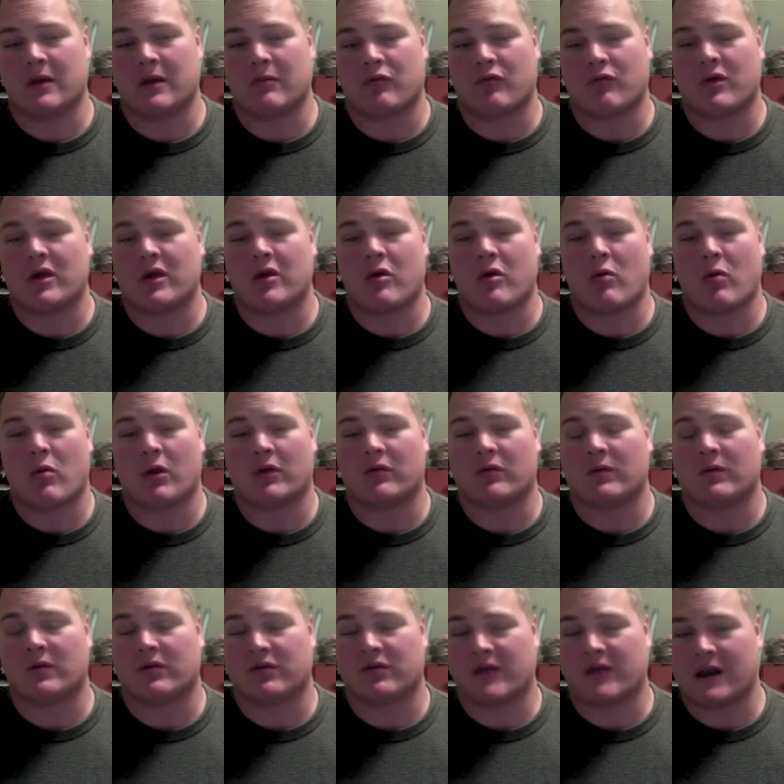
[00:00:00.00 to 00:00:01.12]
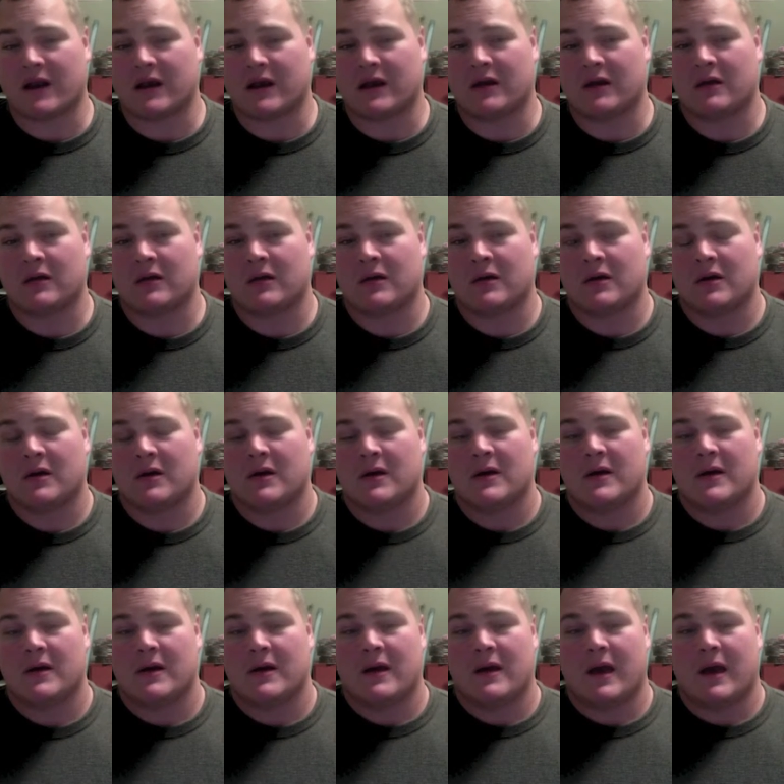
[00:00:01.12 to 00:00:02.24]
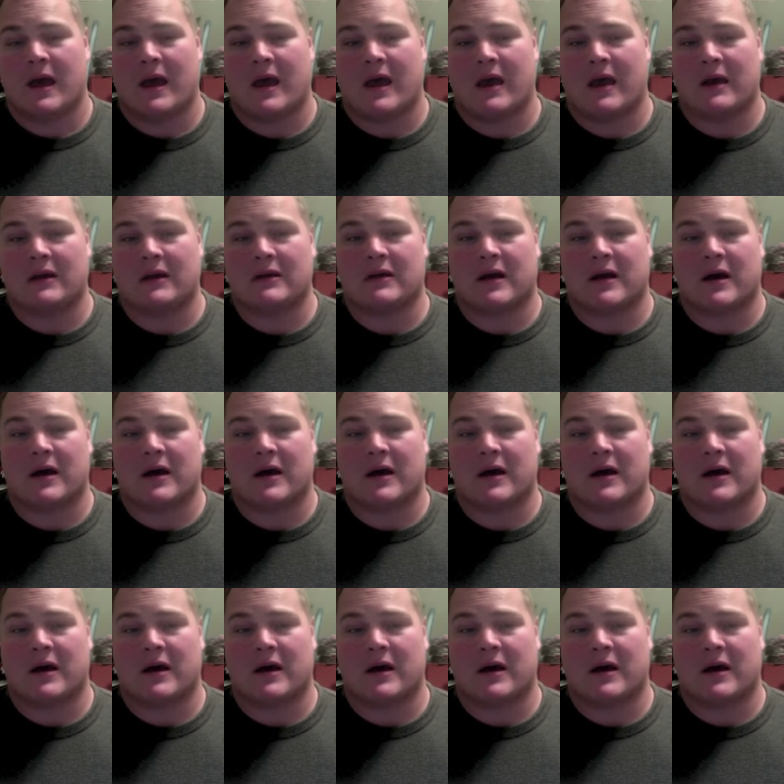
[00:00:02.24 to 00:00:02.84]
but Rico wanted to extend it. And